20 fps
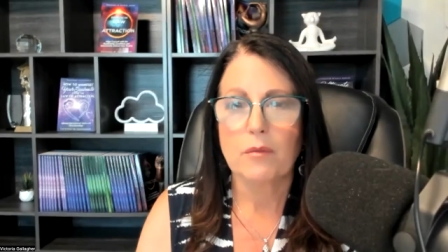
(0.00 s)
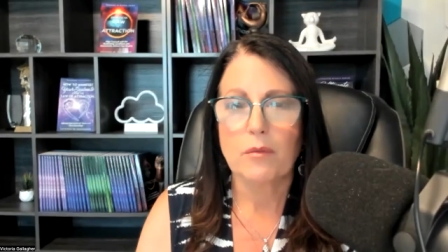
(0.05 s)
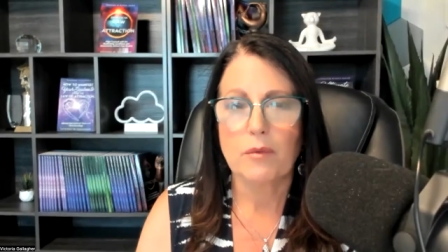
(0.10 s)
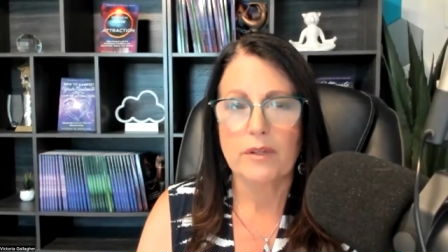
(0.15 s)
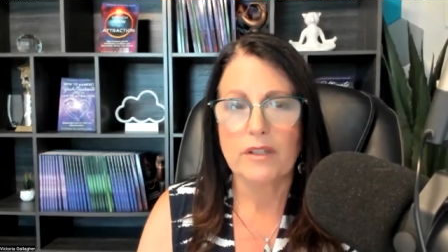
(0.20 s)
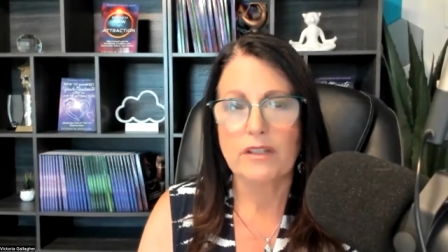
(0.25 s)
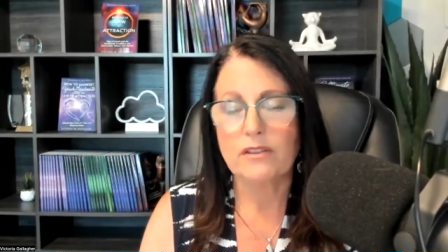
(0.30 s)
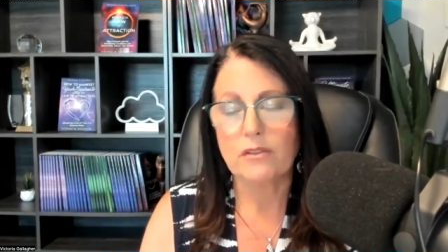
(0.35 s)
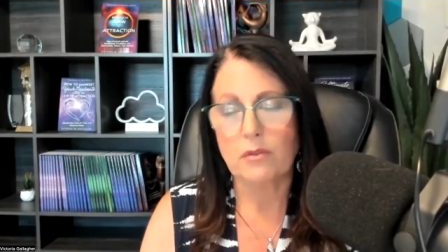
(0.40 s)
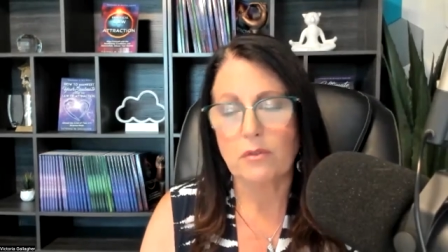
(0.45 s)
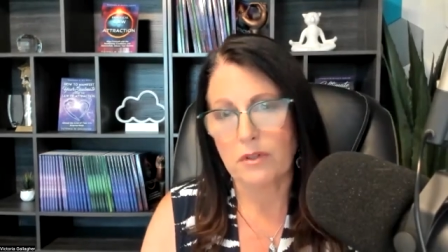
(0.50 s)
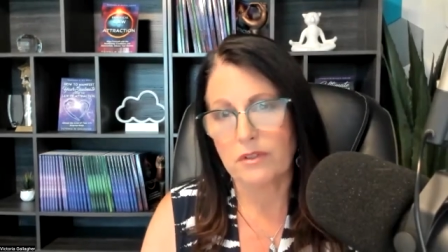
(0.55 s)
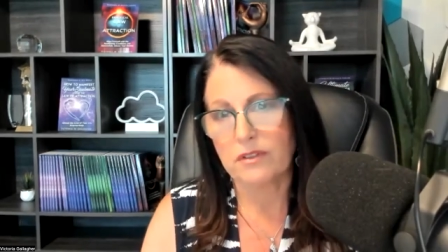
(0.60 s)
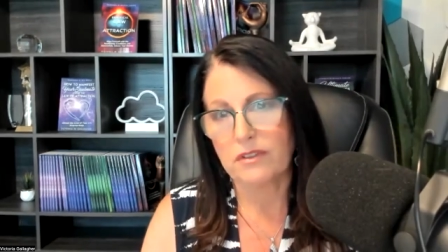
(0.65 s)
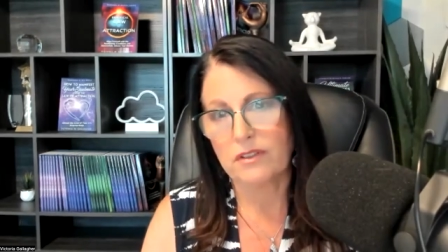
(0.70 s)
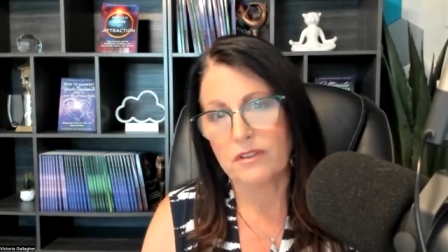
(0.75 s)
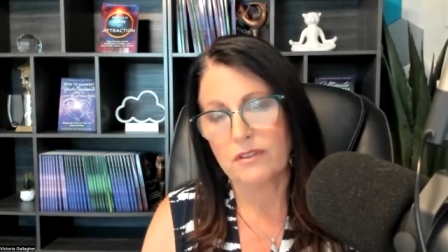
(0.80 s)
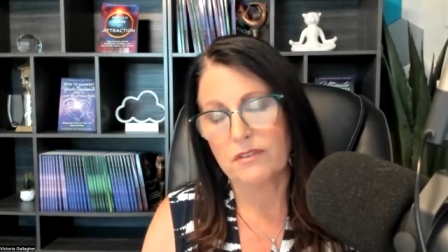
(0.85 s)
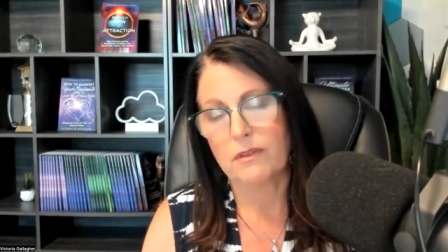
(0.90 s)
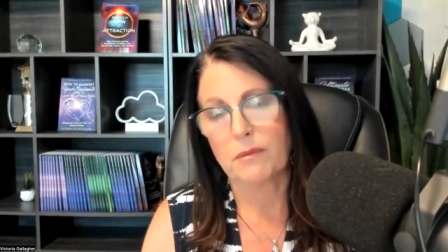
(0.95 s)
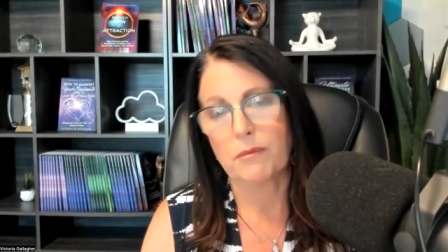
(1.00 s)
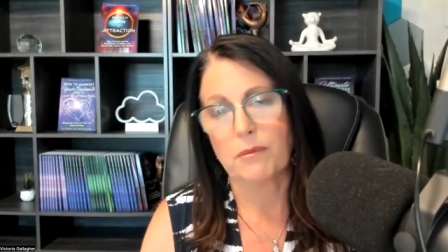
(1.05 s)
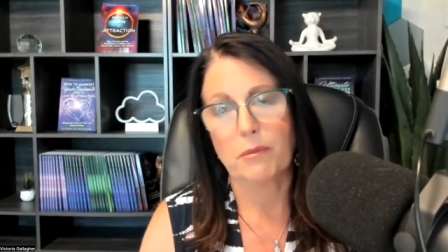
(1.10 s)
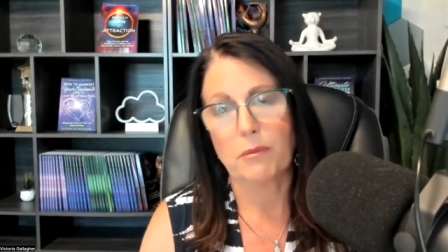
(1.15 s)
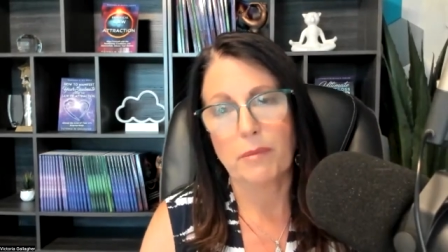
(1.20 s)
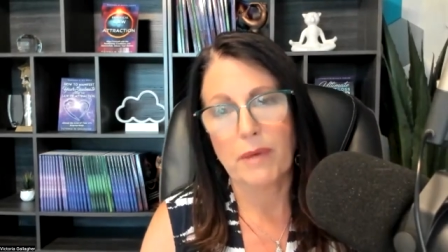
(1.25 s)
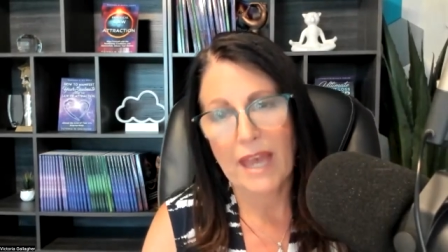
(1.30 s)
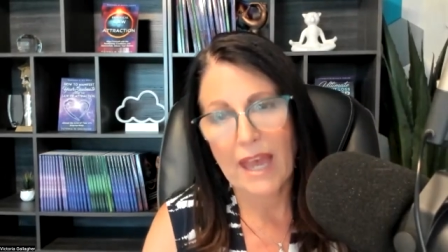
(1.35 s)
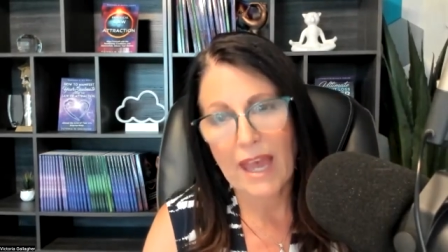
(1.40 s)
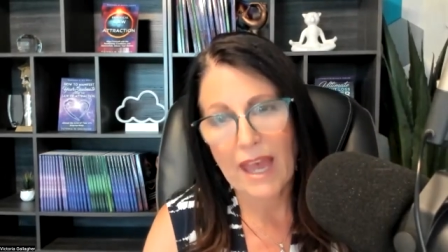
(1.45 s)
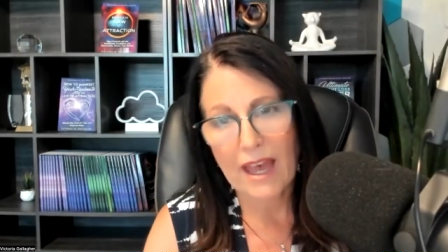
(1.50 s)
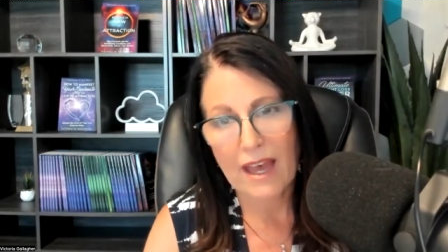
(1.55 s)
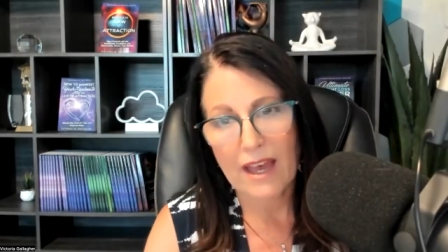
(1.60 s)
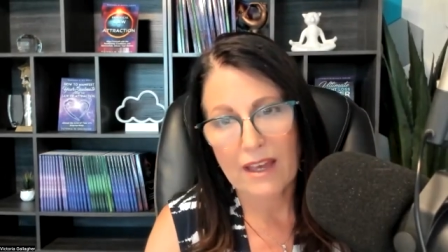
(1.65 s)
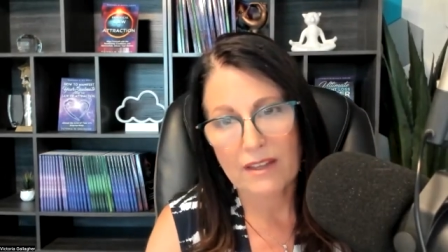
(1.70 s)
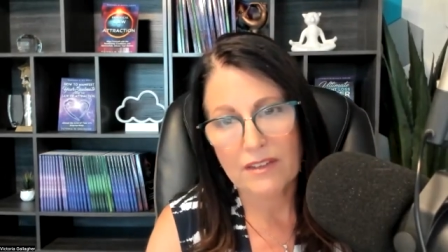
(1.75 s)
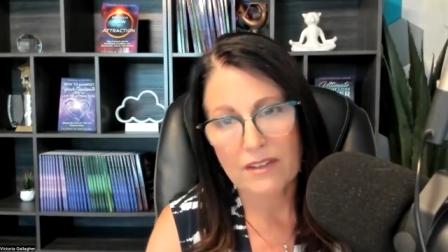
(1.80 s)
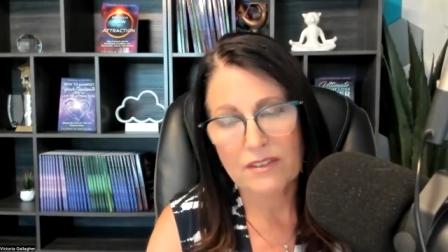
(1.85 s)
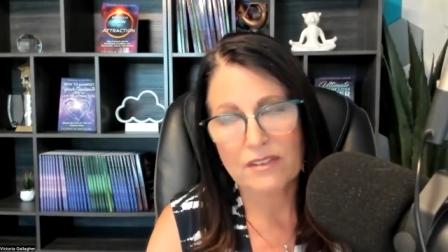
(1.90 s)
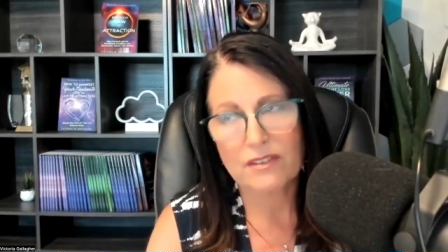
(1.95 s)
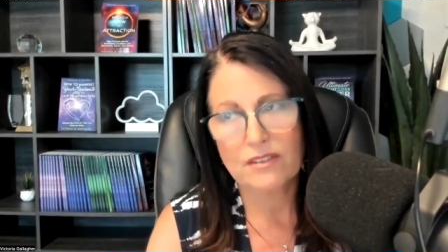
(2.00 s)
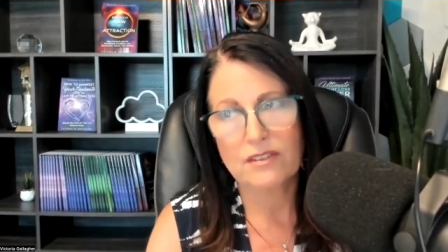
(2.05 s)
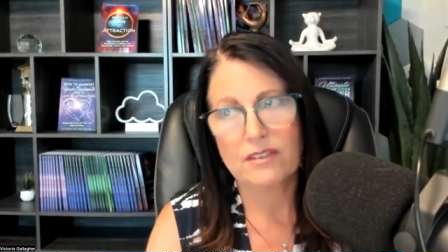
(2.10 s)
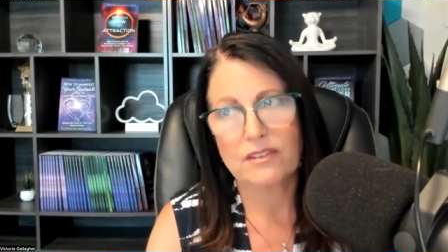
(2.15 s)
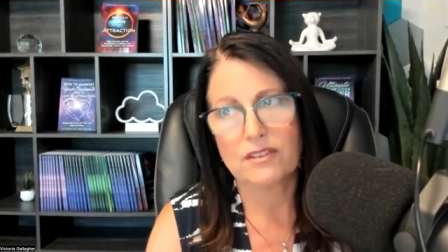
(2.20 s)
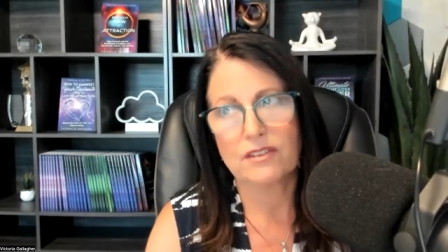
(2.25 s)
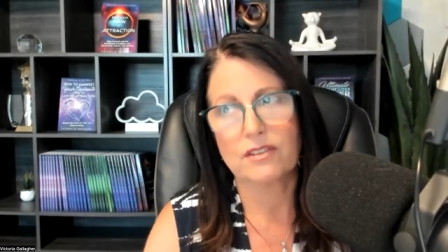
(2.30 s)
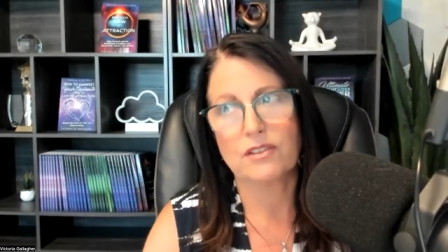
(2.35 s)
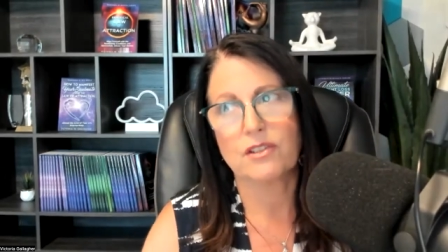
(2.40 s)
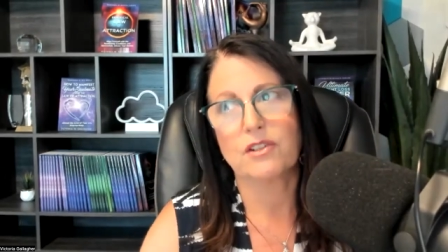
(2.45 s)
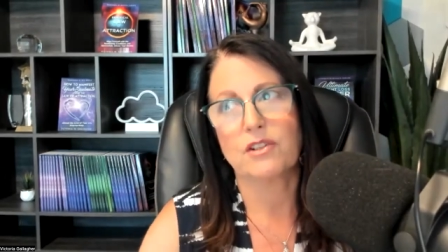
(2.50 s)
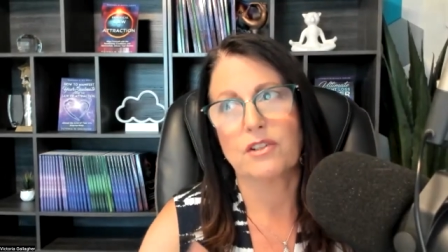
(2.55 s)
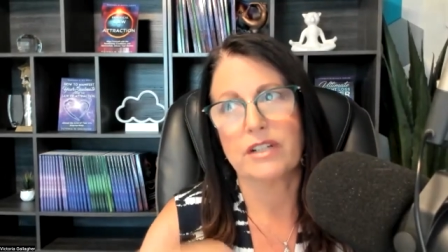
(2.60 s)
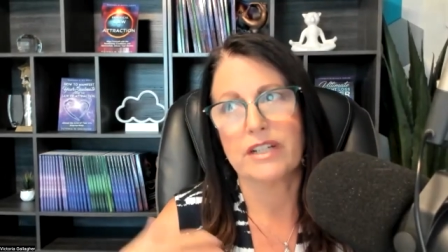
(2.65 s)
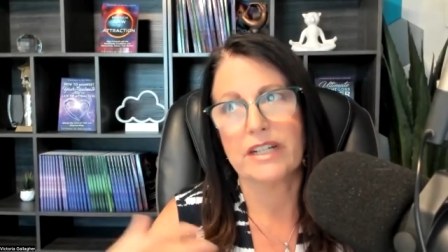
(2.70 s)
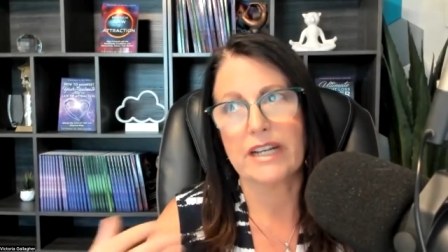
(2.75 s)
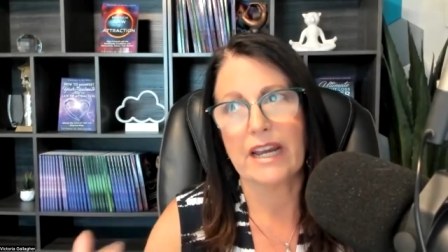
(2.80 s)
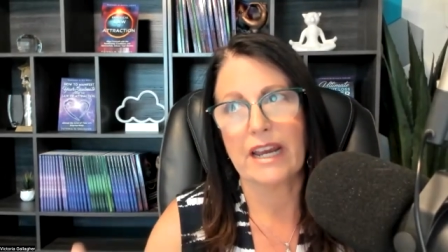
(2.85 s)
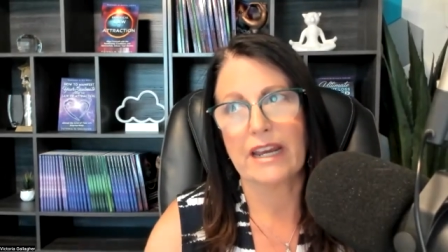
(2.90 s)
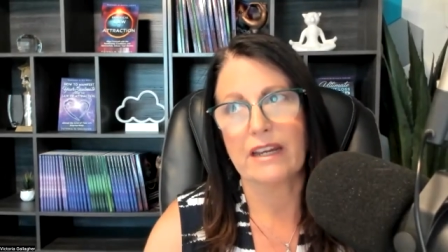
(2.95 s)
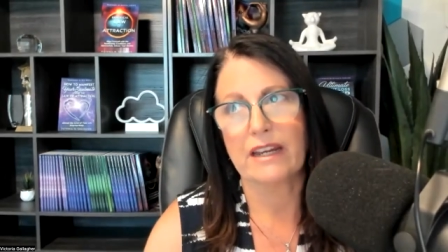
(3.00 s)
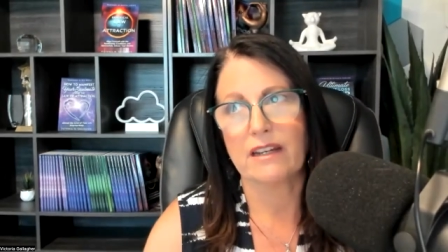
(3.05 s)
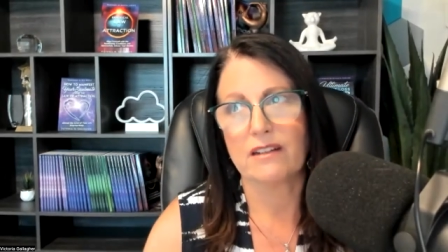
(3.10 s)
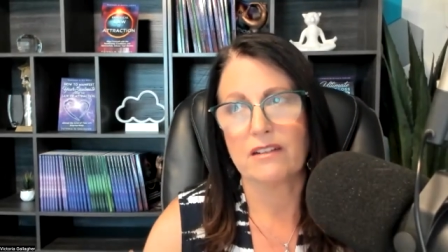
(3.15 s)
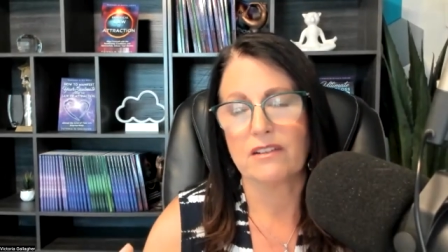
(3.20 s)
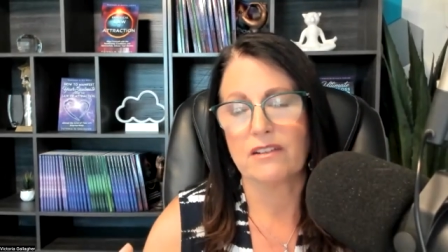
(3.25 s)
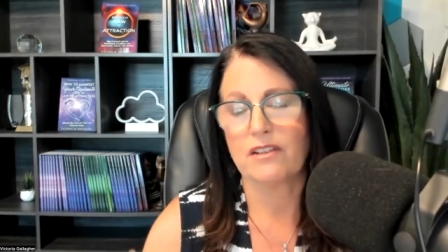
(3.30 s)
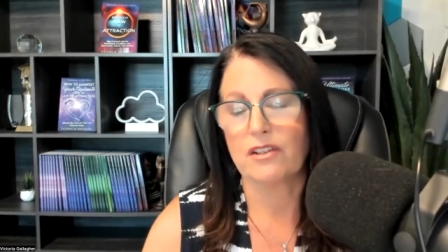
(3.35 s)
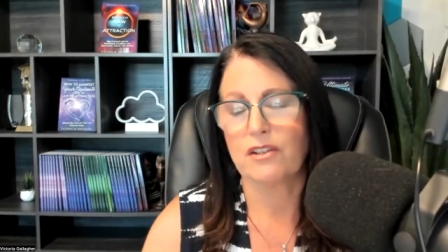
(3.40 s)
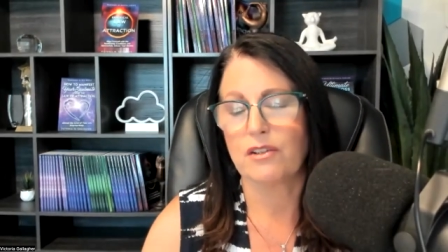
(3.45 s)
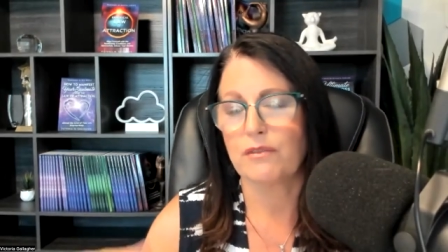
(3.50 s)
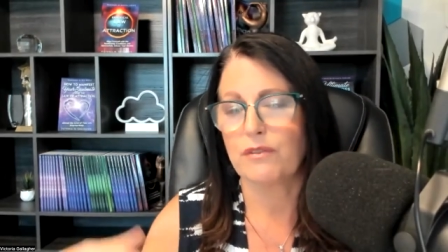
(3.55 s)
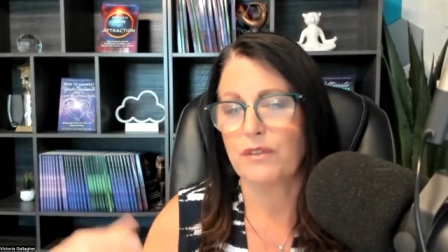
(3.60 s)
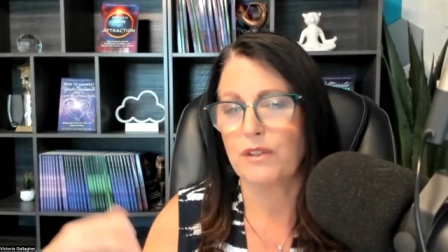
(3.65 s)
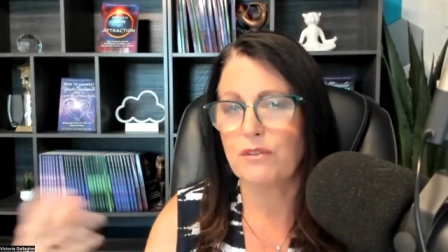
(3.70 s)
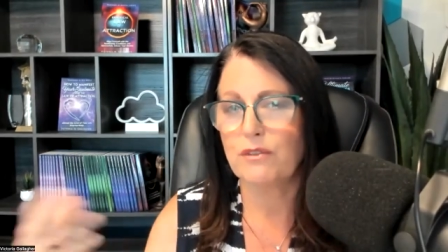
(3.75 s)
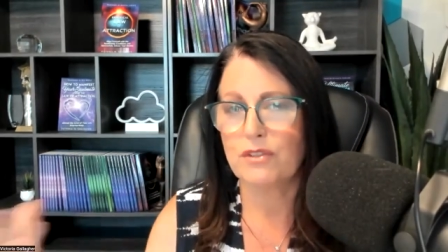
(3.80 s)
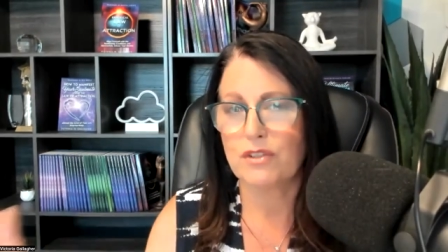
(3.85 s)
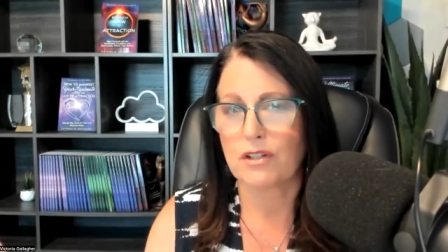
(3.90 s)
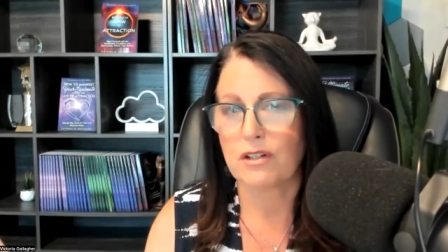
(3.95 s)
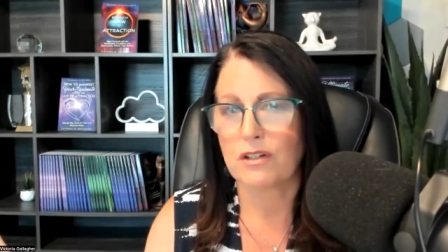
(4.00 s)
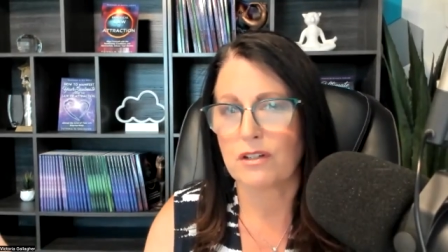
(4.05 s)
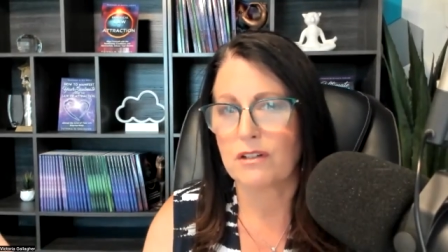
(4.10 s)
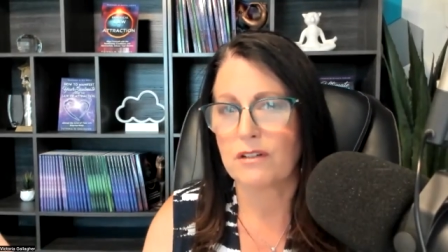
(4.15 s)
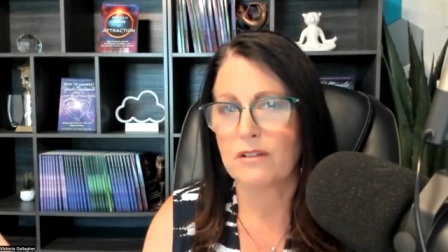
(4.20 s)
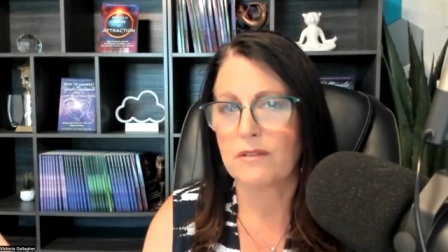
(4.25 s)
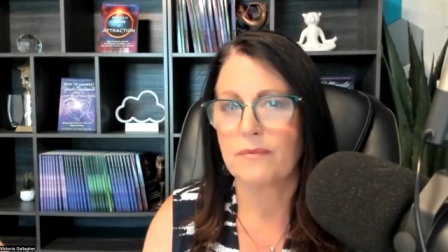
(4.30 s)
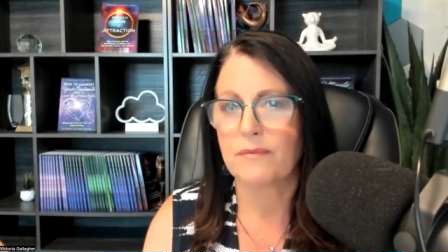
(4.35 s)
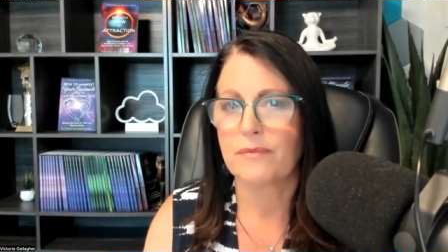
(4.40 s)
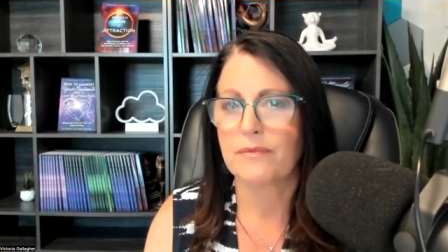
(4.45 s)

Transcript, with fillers: resources from the past to create your future.